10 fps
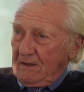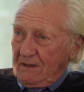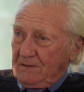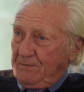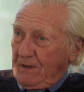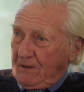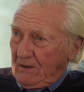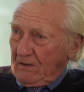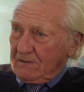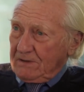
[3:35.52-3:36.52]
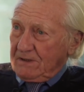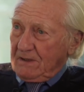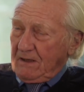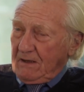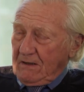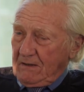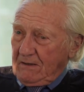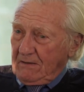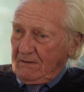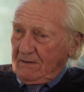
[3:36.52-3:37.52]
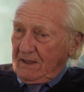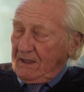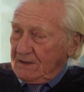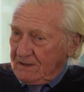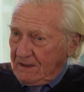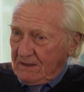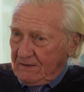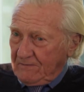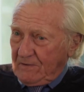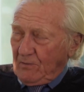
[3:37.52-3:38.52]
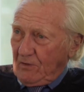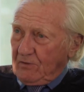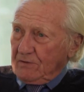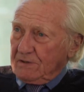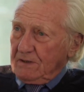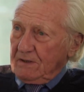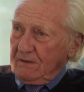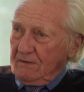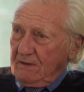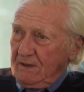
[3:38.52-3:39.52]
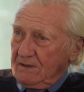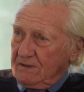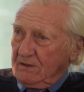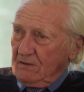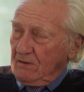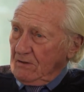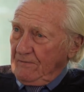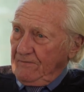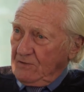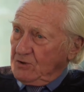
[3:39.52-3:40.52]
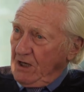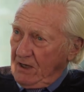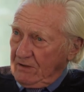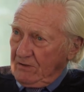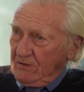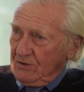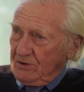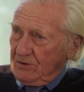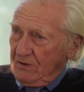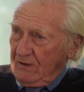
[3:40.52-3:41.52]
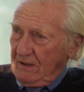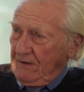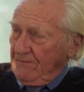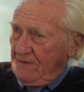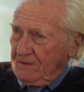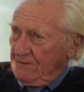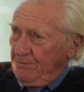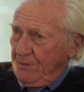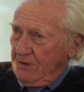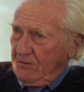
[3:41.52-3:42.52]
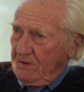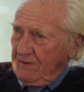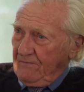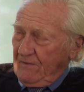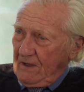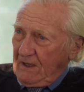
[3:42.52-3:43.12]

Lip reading: It's because the instinct of democracy is to look for change if there's a period of